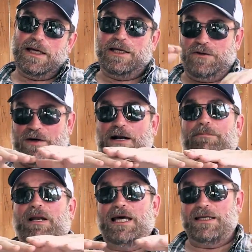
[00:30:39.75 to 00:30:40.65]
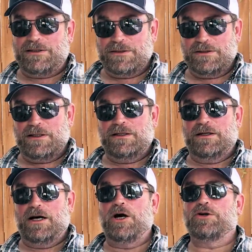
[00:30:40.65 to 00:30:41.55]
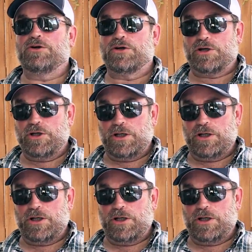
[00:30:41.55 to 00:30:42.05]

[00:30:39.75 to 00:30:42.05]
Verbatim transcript: and you've got a plate under your